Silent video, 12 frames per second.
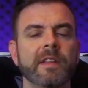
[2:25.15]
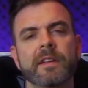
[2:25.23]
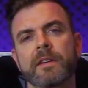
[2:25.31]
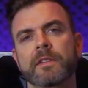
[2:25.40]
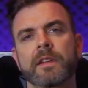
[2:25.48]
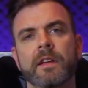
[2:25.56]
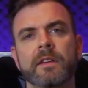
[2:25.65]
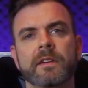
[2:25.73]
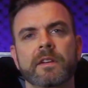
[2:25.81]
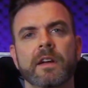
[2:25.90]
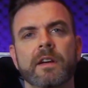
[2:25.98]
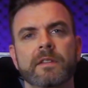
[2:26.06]
and then
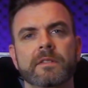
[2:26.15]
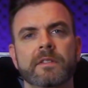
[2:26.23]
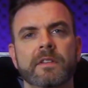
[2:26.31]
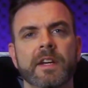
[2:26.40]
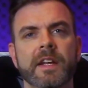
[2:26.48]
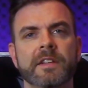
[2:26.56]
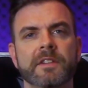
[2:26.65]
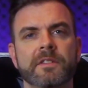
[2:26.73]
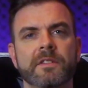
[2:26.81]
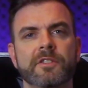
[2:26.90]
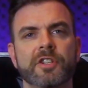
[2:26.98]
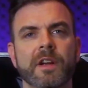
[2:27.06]
I'll kind of
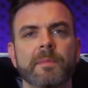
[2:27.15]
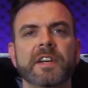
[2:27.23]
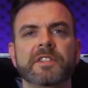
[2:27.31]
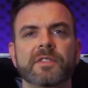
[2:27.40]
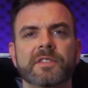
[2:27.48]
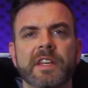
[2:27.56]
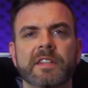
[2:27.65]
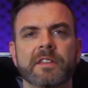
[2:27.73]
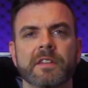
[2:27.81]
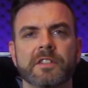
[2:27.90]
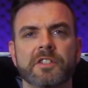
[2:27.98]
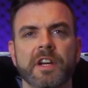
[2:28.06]
share my 2 cents
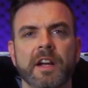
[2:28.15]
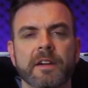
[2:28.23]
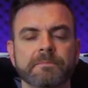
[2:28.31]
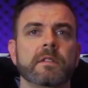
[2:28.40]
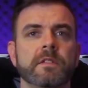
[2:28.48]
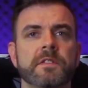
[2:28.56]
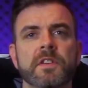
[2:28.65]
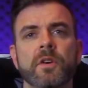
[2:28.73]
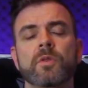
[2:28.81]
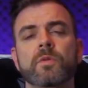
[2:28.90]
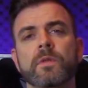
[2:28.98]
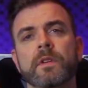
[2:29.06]
on the chair.
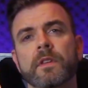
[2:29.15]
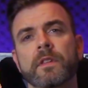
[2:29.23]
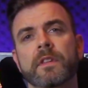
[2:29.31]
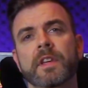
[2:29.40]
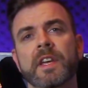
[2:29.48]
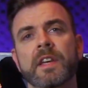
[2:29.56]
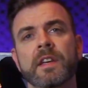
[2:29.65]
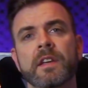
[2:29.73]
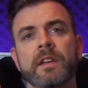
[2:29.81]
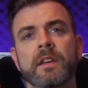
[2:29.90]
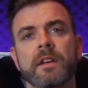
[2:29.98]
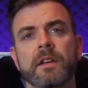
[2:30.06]
So
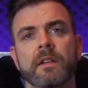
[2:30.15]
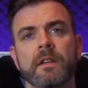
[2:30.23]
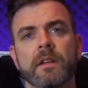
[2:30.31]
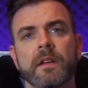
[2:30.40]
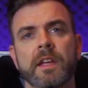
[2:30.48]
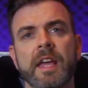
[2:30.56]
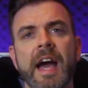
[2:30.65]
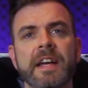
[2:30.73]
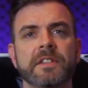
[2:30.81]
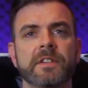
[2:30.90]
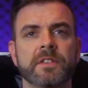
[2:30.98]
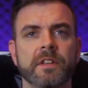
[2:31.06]
the
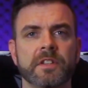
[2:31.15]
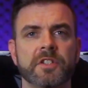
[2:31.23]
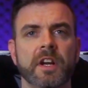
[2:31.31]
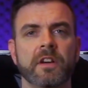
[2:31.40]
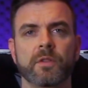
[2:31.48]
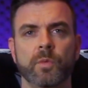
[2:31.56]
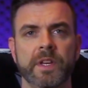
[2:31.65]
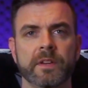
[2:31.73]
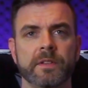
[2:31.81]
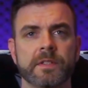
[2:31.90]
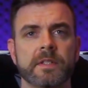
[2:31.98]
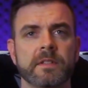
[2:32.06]
casters on the chair, the
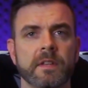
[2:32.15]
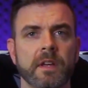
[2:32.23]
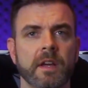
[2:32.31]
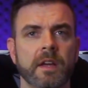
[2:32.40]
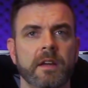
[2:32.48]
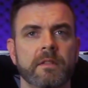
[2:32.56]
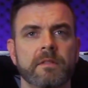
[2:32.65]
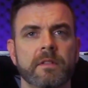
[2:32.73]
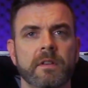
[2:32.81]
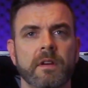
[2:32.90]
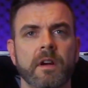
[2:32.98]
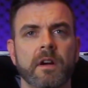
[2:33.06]
wheels,
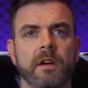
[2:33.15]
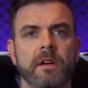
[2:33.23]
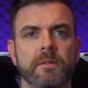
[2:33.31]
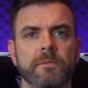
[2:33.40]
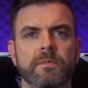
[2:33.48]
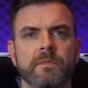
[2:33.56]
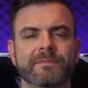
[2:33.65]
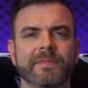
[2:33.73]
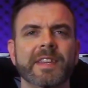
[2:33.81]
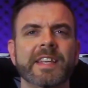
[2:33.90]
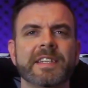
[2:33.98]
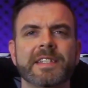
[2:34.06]
are
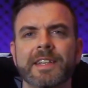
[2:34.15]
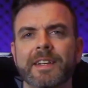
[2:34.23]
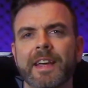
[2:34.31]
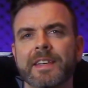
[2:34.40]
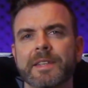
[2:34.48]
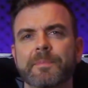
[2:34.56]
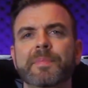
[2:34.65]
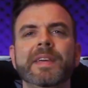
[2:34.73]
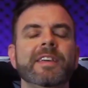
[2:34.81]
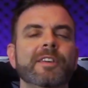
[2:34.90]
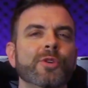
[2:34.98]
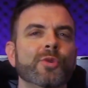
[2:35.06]
listed as a
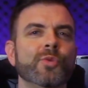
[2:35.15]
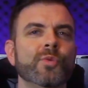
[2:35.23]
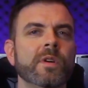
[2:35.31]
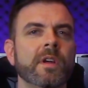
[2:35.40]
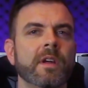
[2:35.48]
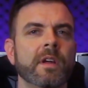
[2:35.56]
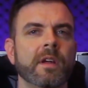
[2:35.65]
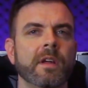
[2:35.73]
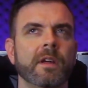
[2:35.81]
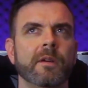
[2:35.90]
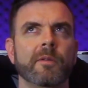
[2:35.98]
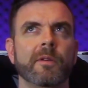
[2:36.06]
PU
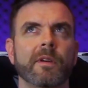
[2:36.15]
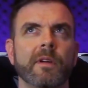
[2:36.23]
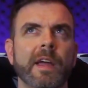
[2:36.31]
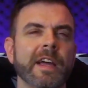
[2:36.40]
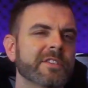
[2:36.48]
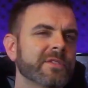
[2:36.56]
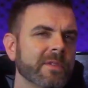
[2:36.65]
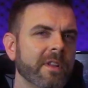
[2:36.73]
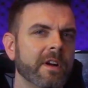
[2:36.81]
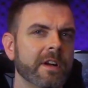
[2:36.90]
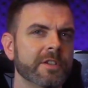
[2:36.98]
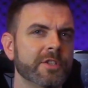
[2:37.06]
extra
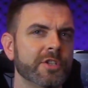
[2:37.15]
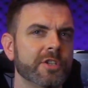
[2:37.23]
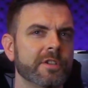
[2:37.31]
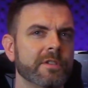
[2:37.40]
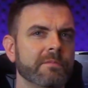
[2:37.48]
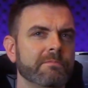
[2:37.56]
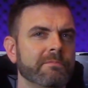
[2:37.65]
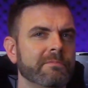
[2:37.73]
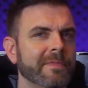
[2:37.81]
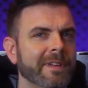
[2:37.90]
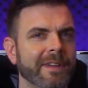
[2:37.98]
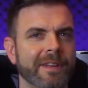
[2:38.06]
large.
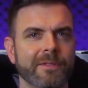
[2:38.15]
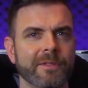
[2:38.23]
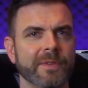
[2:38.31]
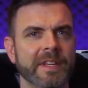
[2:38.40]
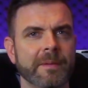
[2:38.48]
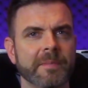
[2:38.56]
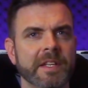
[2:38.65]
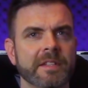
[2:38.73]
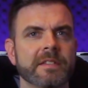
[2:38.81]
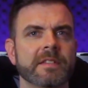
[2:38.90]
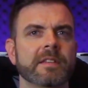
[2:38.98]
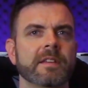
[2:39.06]
I don't know what that
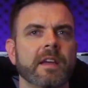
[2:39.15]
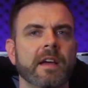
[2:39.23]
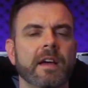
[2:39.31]
means.